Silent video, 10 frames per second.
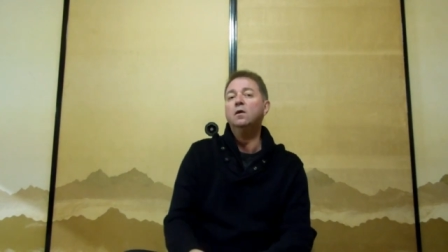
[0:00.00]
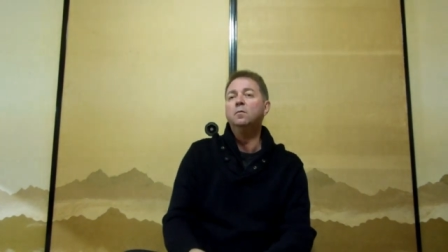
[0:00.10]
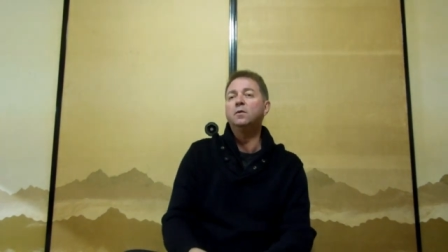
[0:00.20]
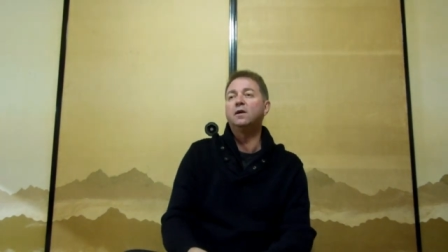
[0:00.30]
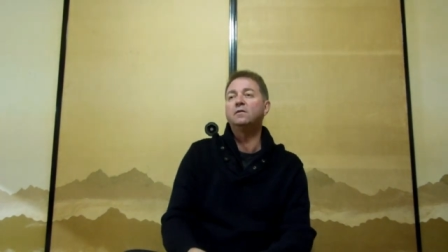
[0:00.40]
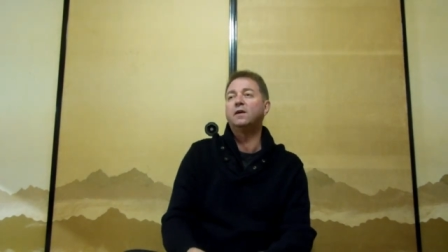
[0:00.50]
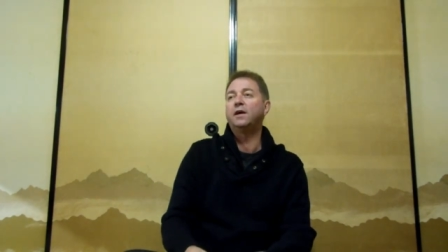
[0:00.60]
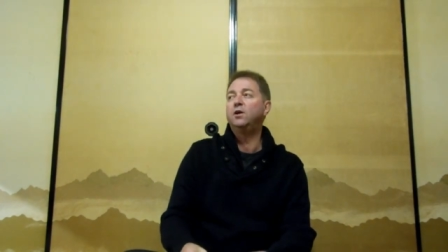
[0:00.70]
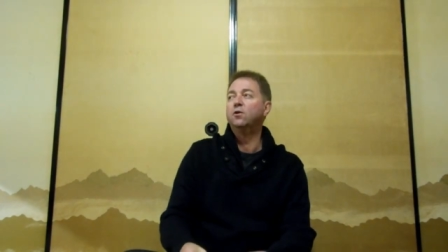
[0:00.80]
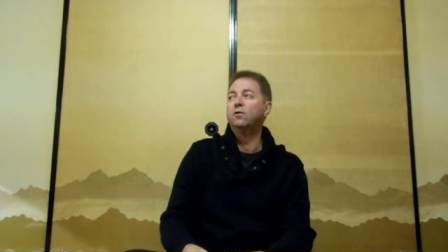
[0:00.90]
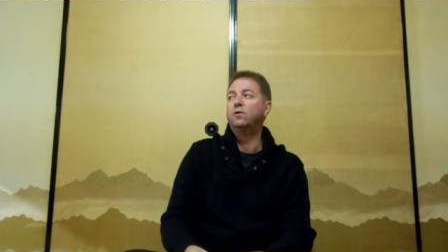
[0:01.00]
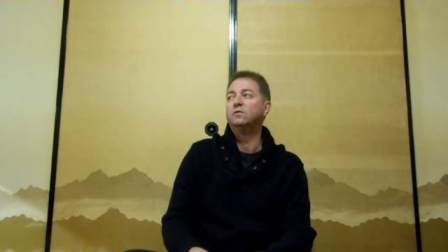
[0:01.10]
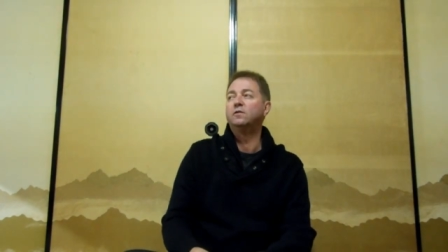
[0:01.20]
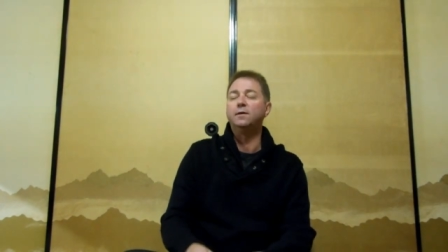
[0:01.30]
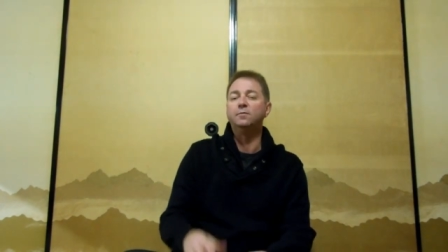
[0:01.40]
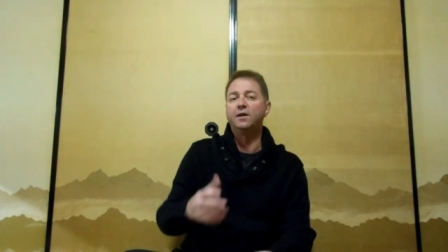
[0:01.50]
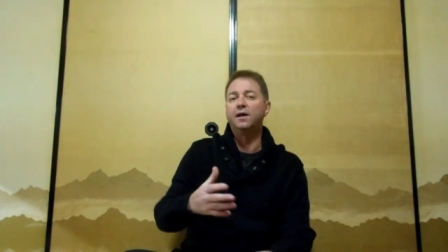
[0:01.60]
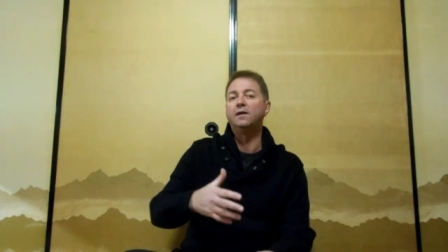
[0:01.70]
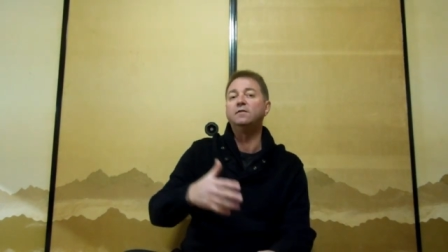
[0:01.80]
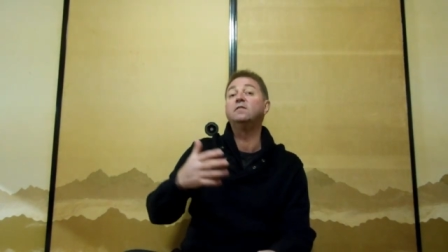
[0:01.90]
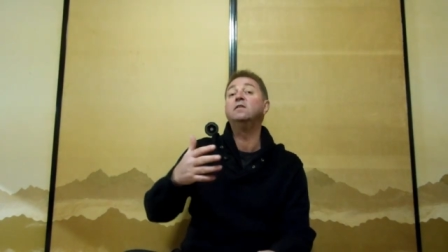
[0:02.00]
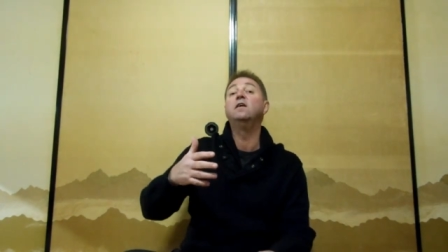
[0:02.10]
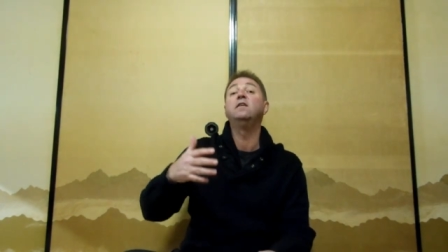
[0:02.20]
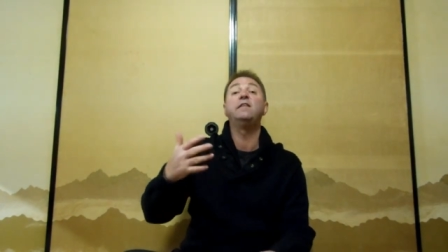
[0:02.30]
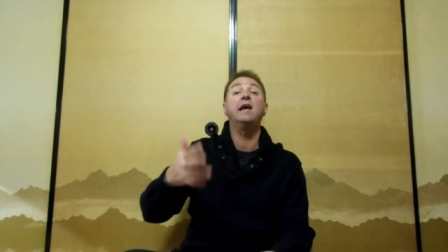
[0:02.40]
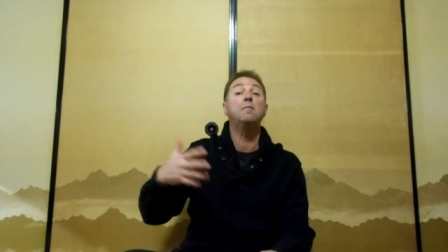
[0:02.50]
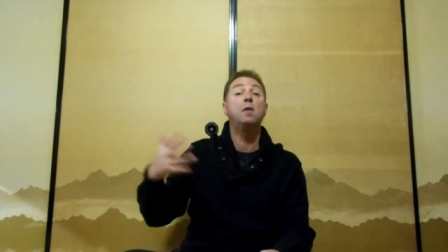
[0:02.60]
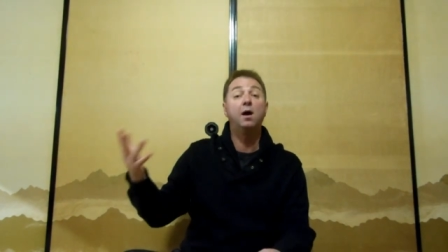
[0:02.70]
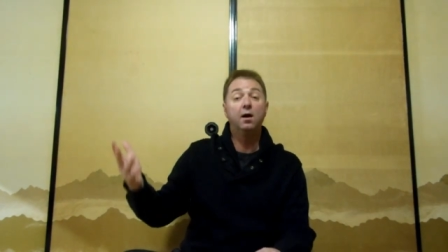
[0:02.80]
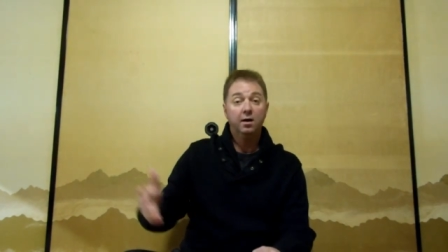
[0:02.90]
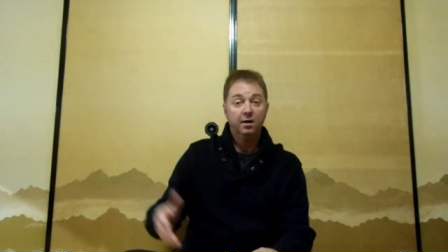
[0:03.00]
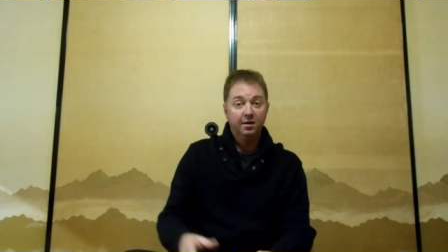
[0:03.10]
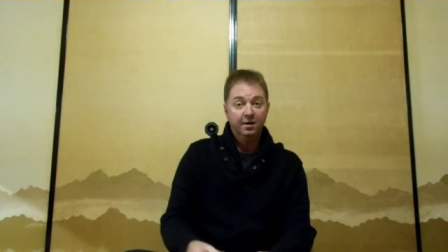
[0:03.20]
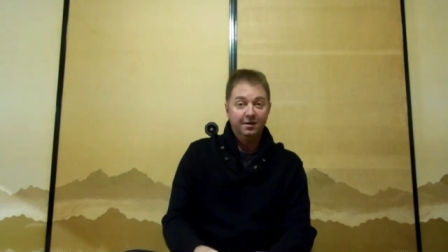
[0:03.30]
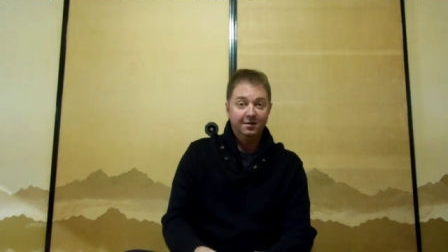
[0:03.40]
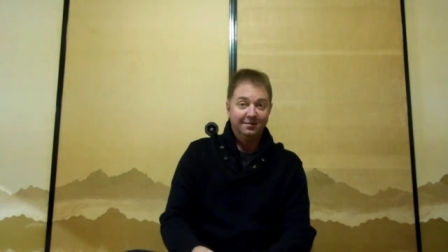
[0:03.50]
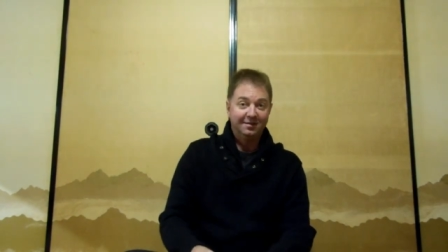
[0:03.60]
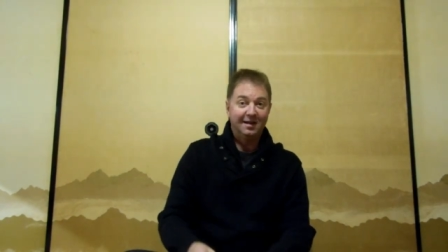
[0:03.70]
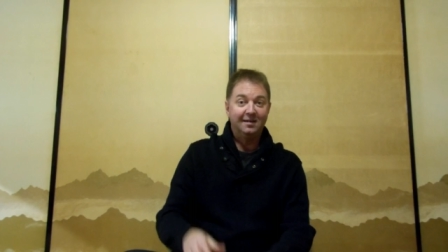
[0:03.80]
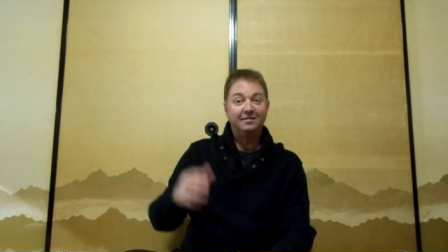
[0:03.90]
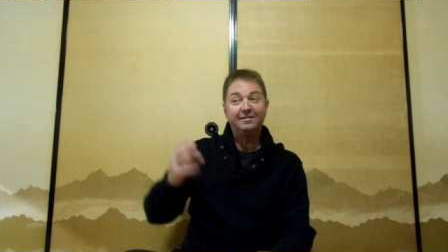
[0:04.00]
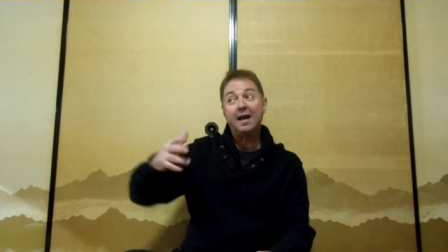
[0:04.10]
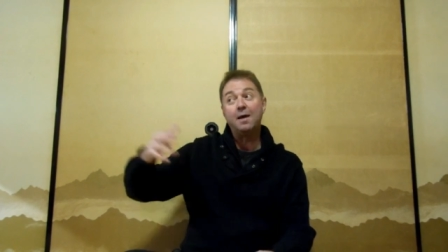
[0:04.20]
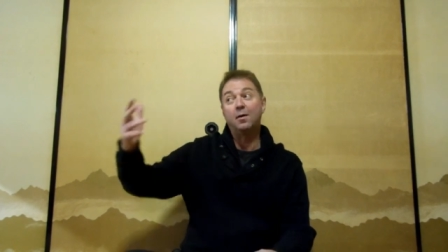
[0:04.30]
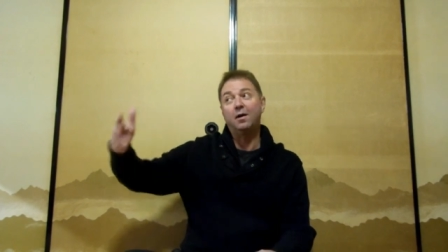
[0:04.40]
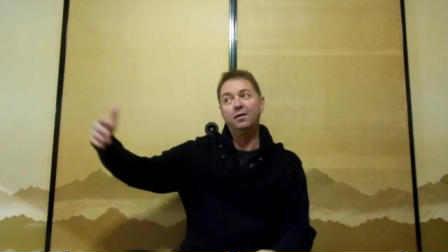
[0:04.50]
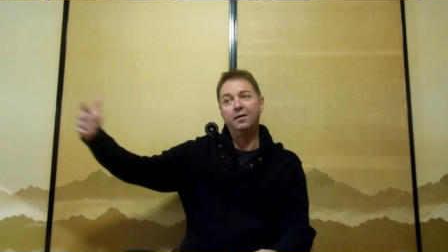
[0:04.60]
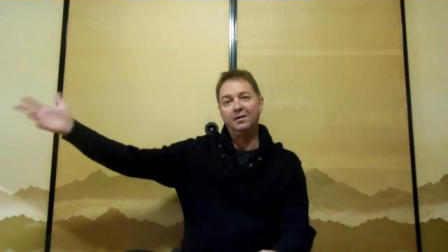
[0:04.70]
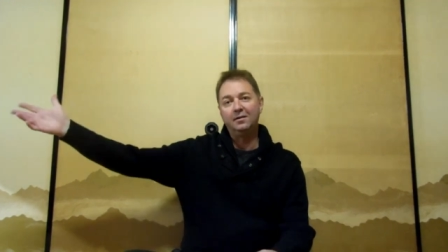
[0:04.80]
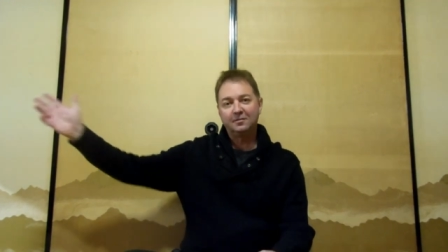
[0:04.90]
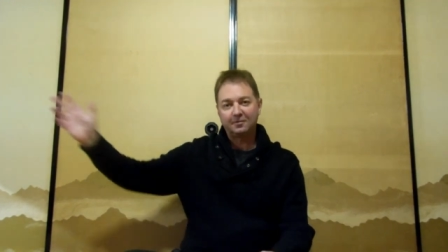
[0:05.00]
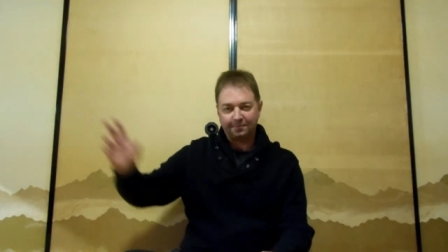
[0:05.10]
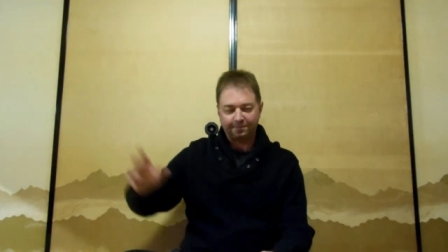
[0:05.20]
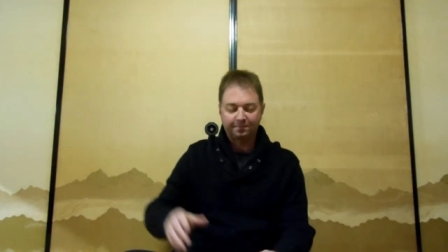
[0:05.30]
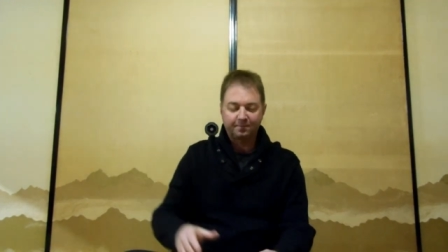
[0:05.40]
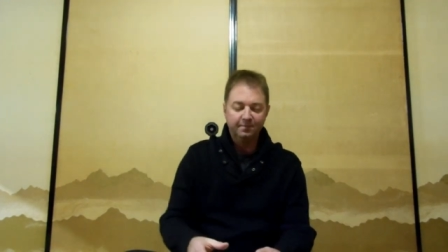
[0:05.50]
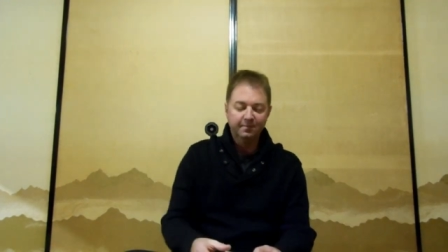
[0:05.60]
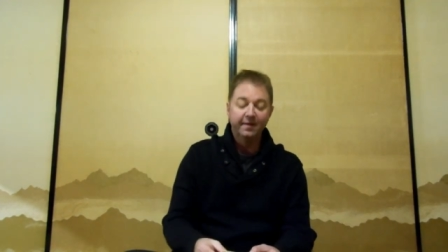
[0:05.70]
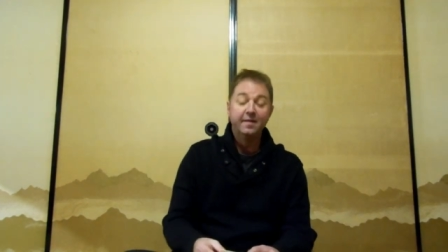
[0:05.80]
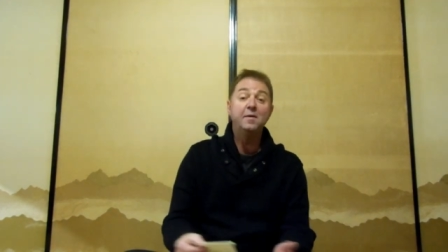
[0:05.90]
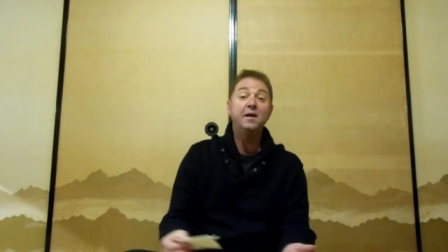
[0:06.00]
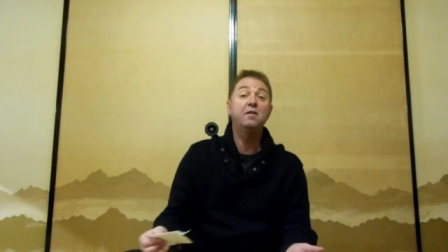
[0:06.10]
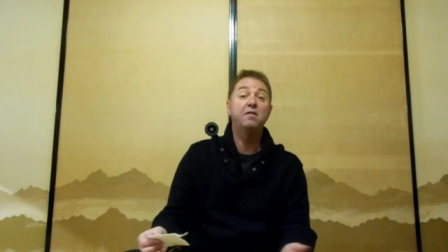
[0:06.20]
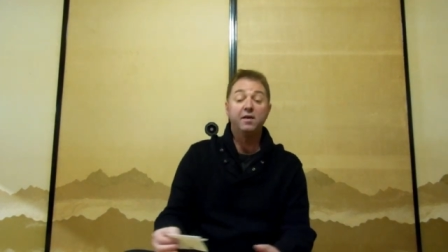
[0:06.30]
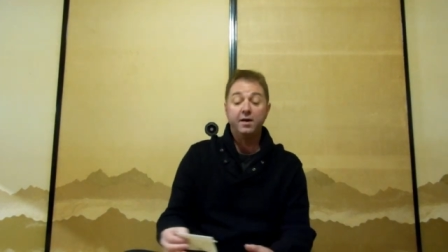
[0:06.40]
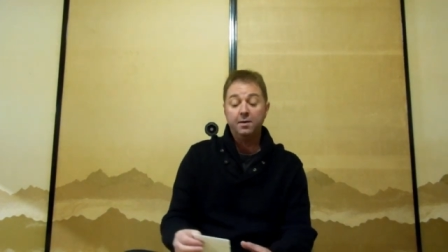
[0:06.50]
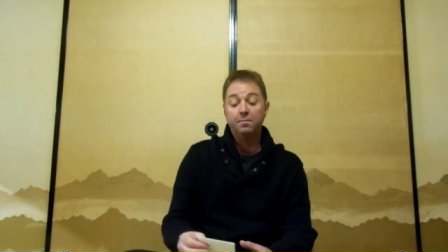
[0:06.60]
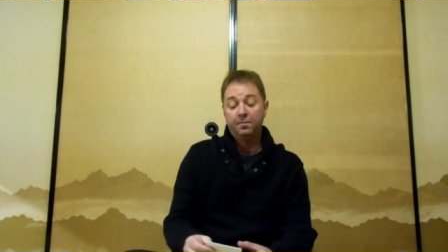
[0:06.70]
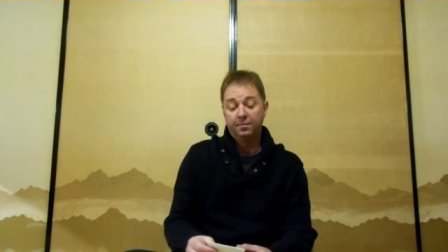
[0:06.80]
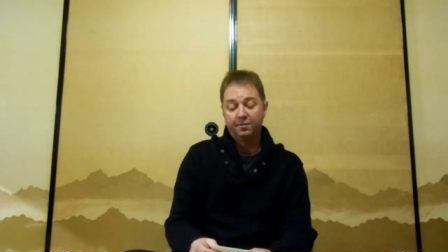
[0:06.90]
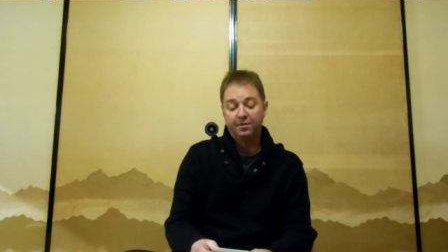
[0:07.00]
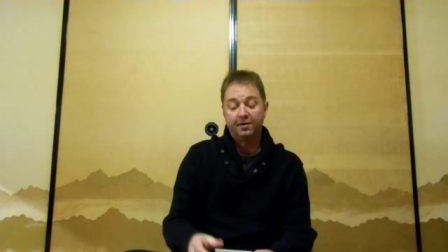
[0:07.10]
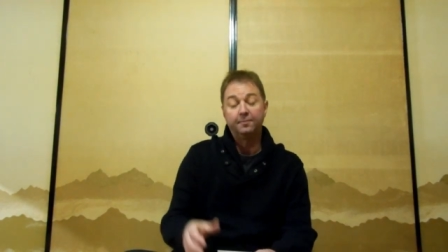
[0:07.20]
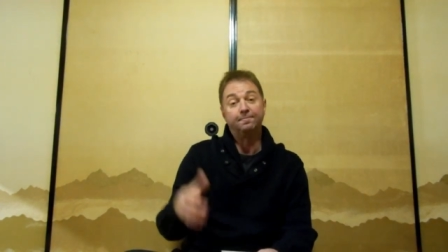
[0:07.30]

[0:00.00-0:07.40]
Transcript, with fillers: But they say Kia no team, today's tema, today's tema is, and they mean theme, so.